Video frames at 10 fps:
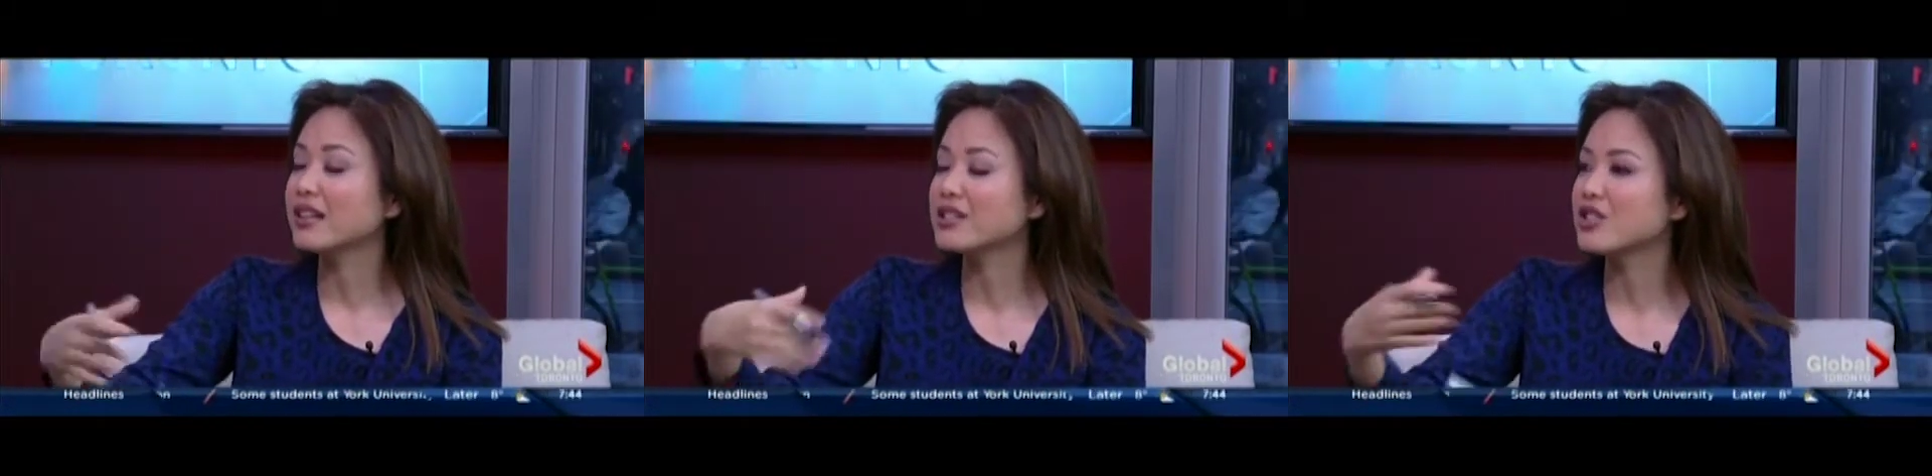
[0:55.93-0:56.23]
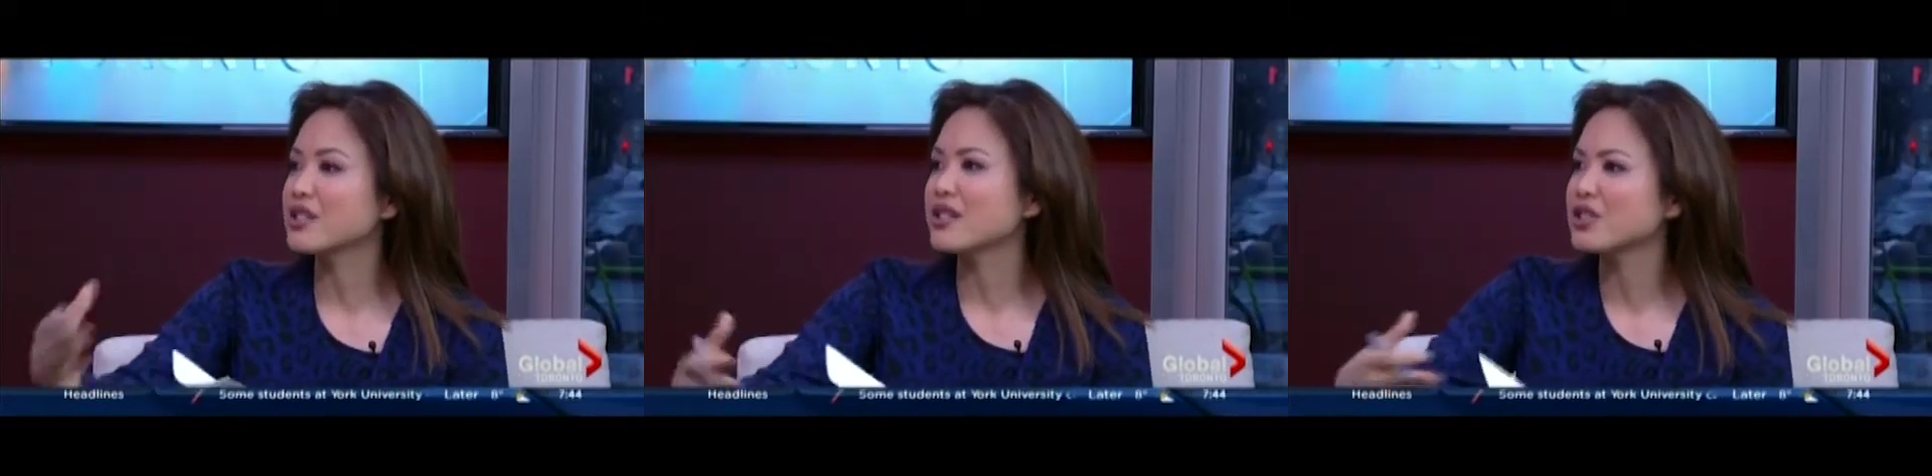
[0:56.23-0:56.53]

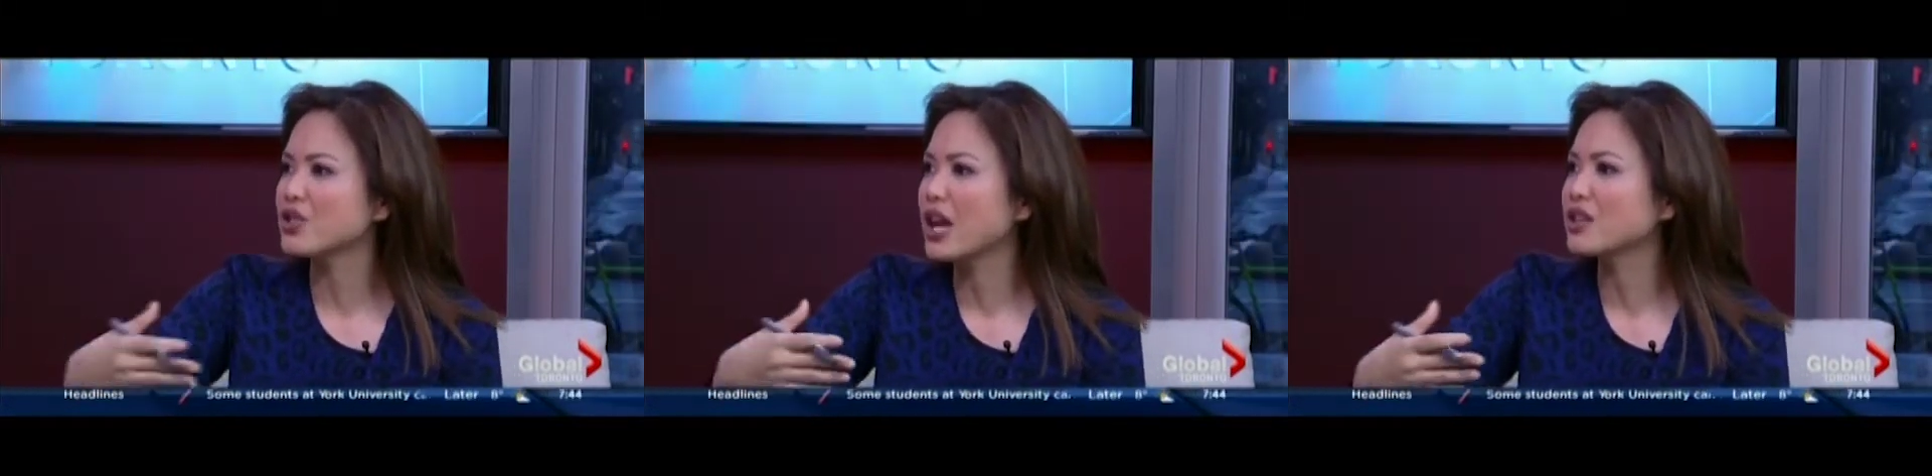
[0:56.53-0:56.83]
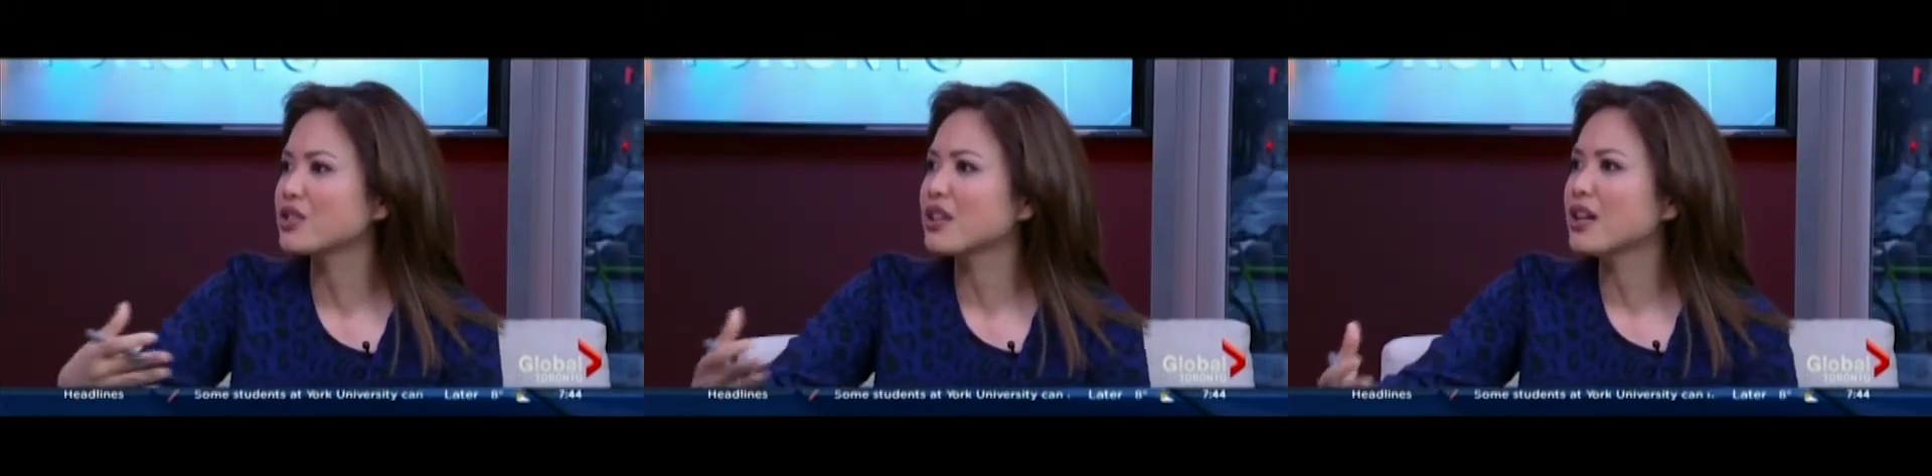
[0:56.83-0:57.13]
let's just
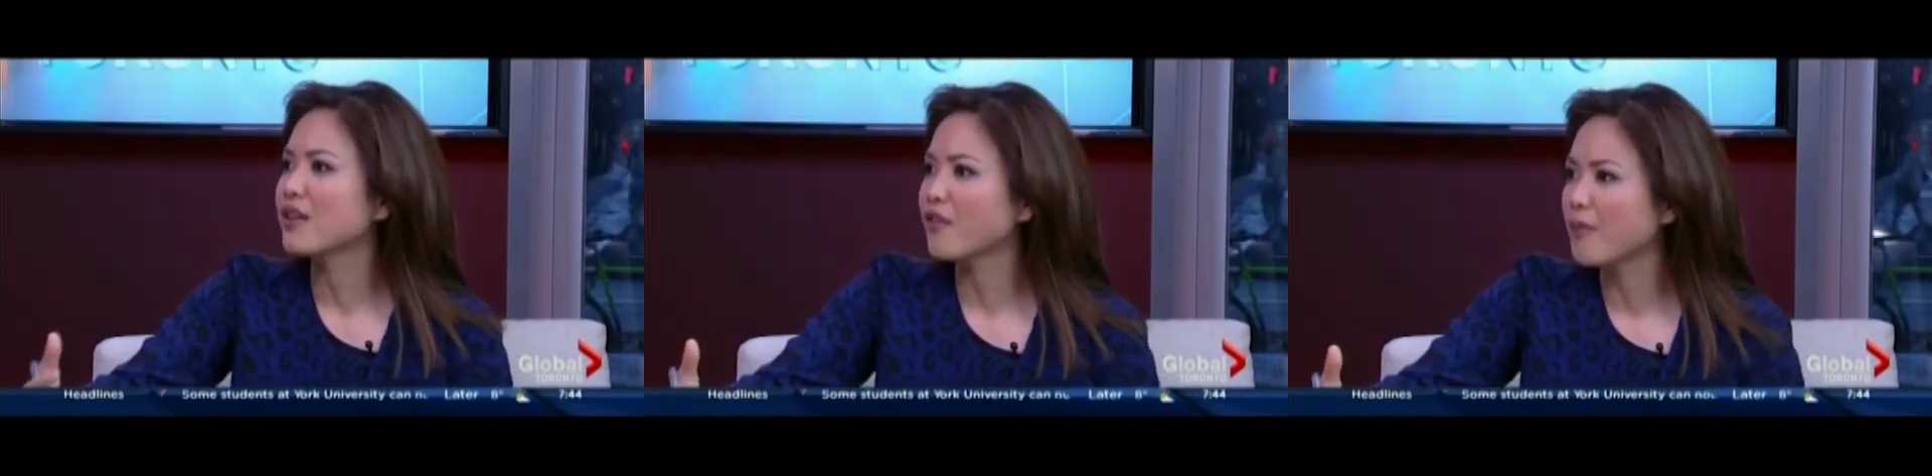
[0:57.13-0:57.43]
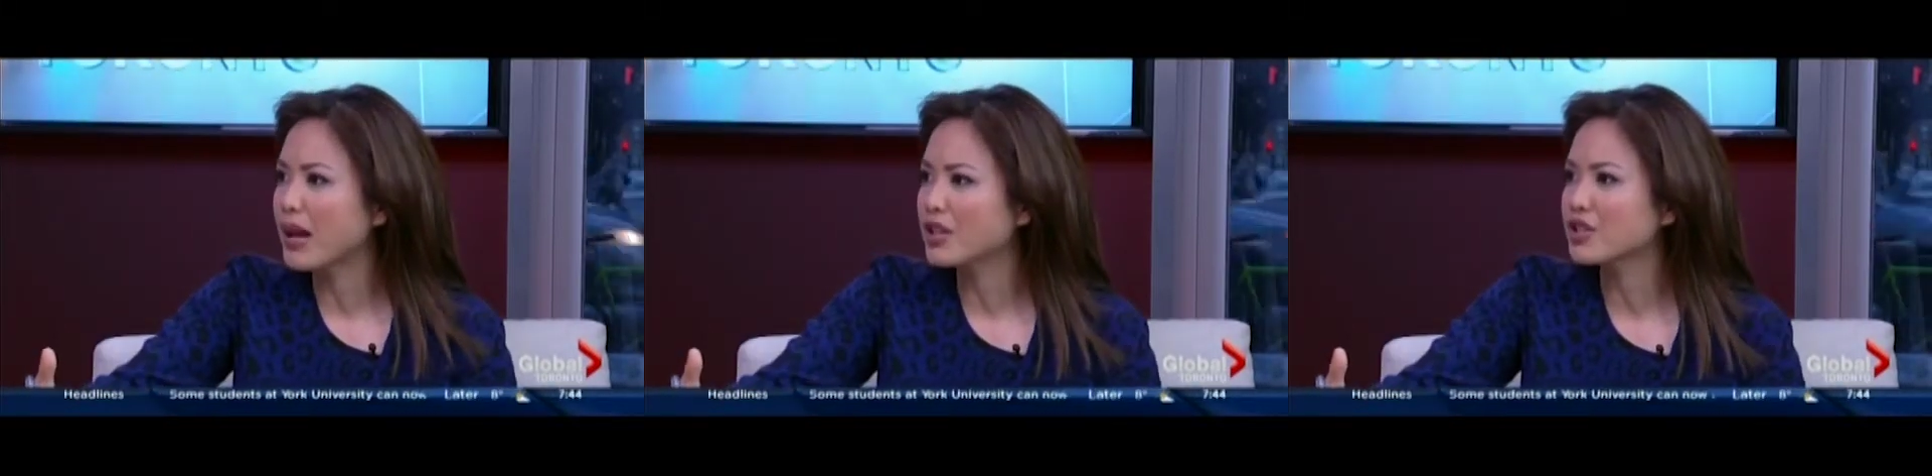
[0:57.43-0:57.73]
exchange
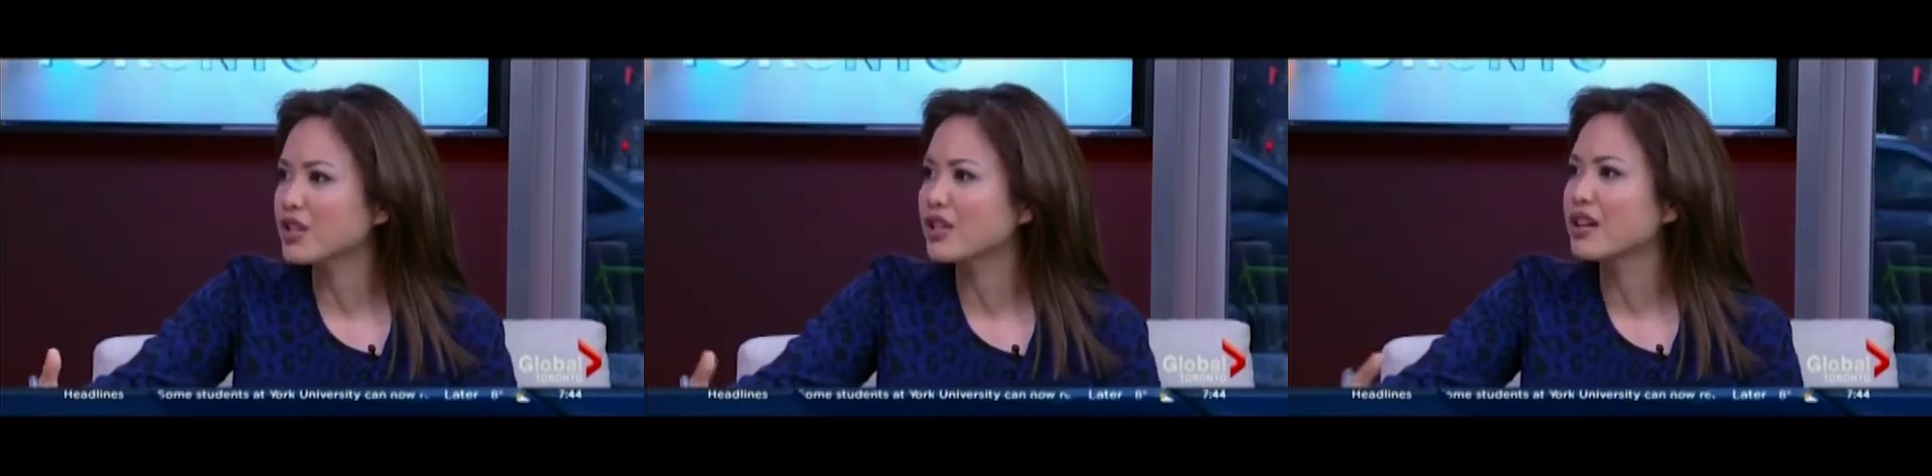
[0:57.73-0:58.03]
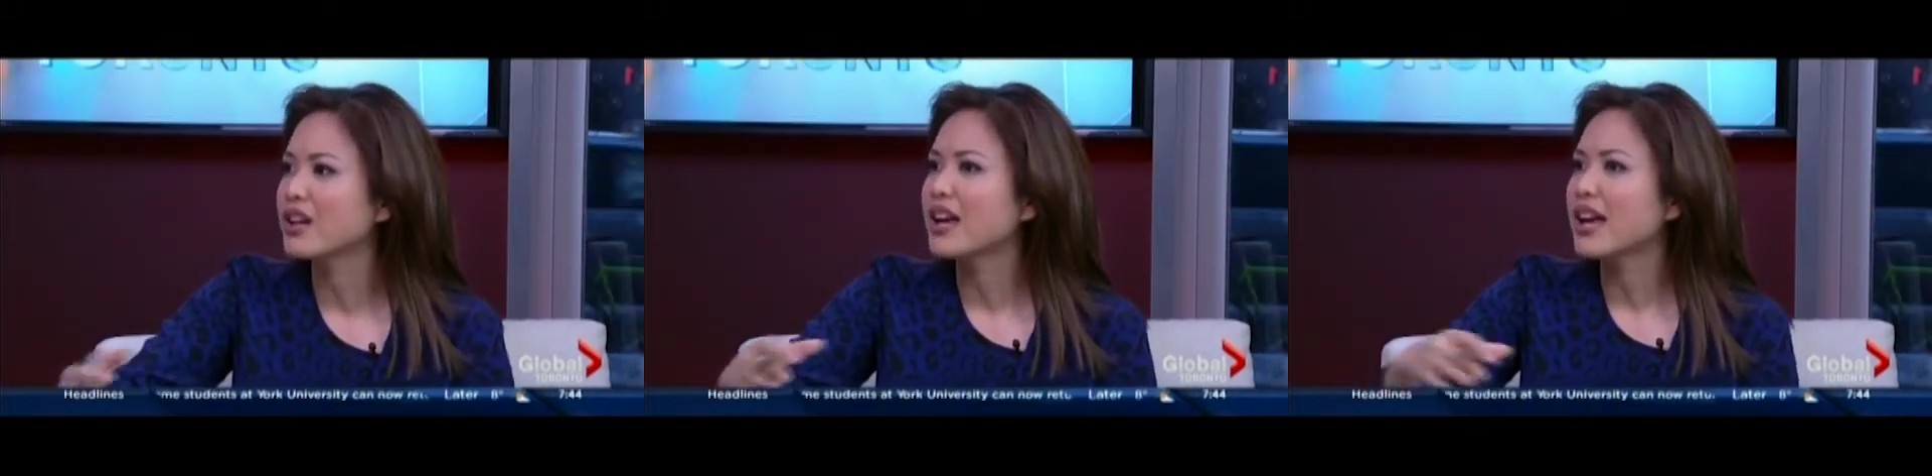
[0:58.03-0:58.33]
information.